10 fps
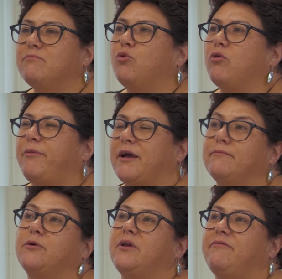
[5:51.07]
more about
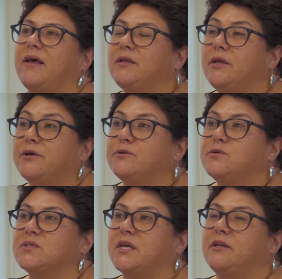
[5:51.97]
Māori
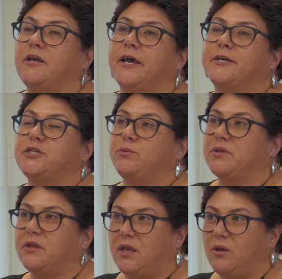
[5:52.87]
values and engaging
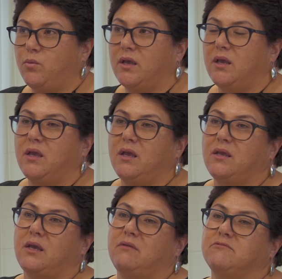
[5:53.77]
with
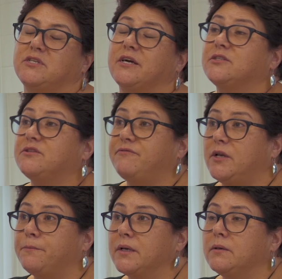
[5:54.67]
iwi and tangata
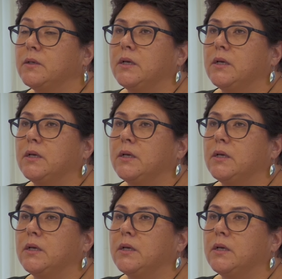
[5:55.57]
whenua.